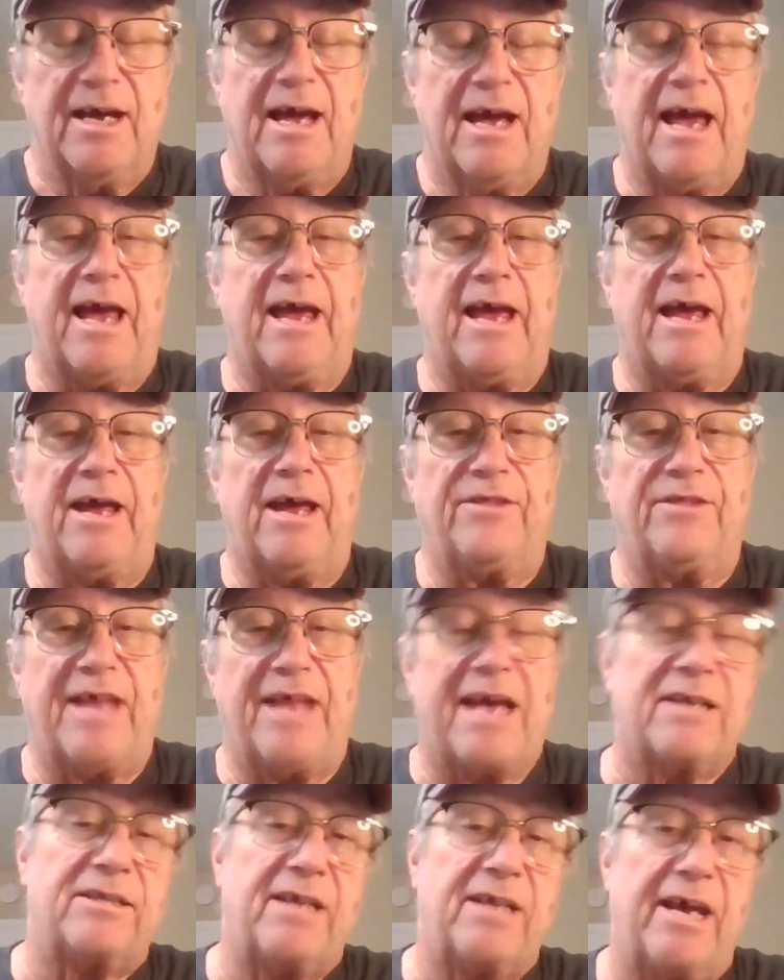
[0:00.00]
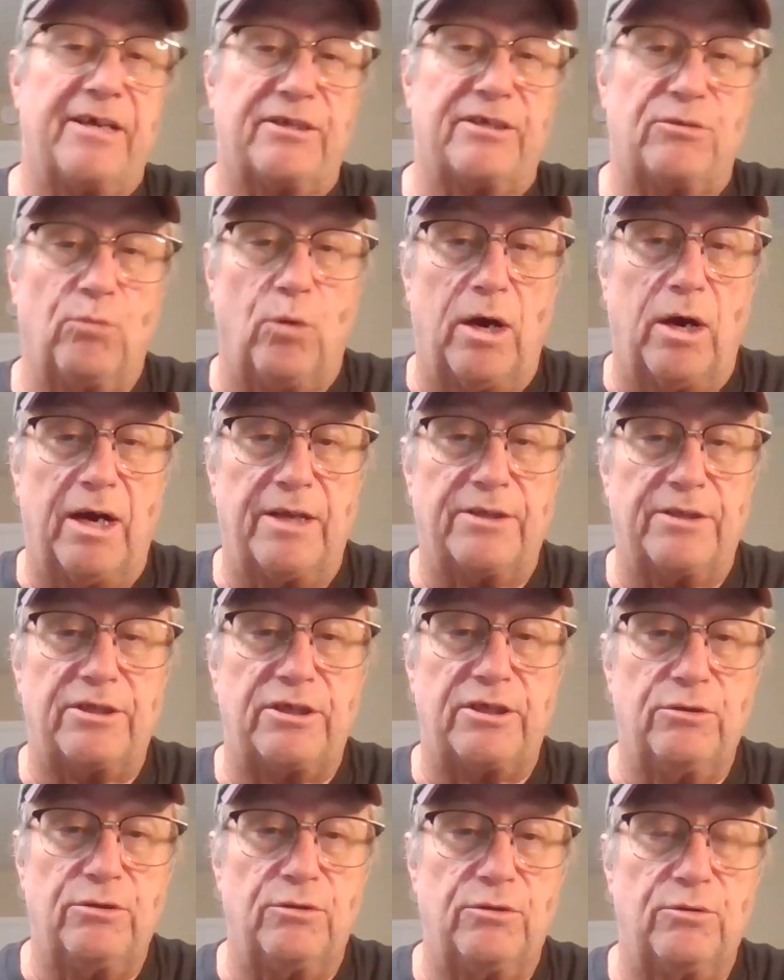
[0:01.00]
And that test was
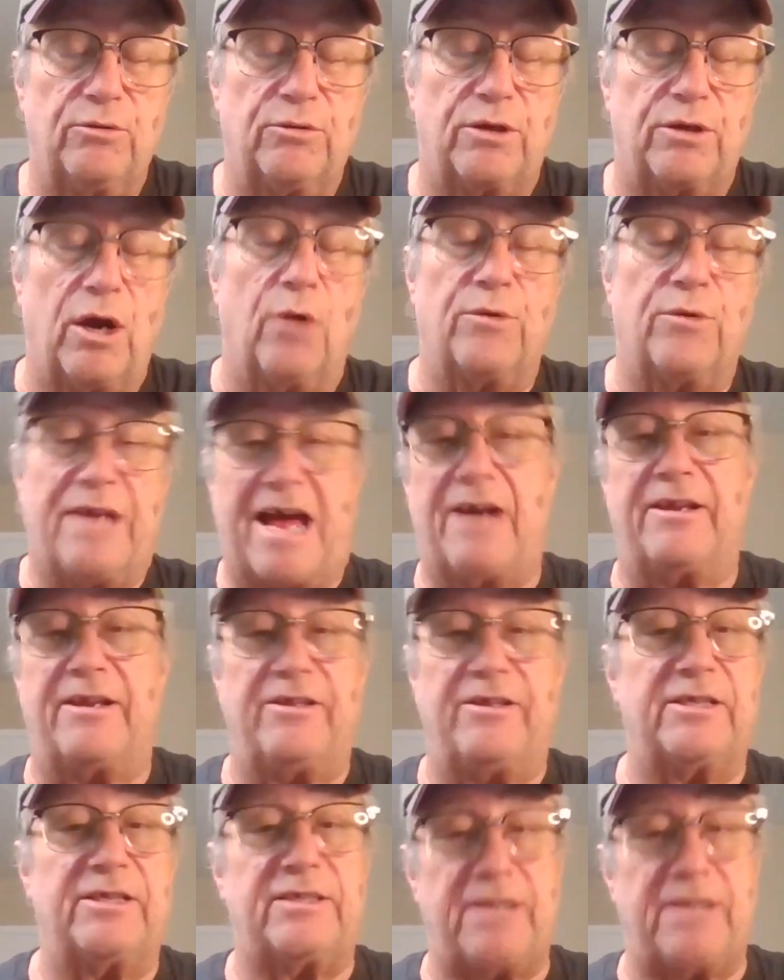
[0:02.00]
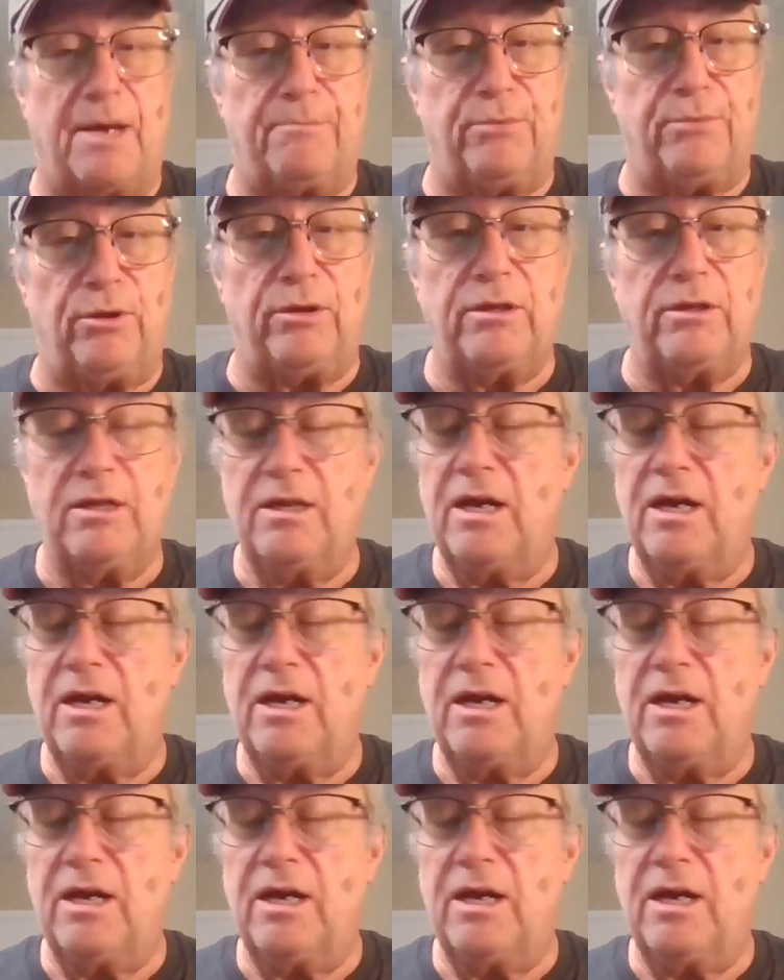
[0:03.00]
to go down in this temple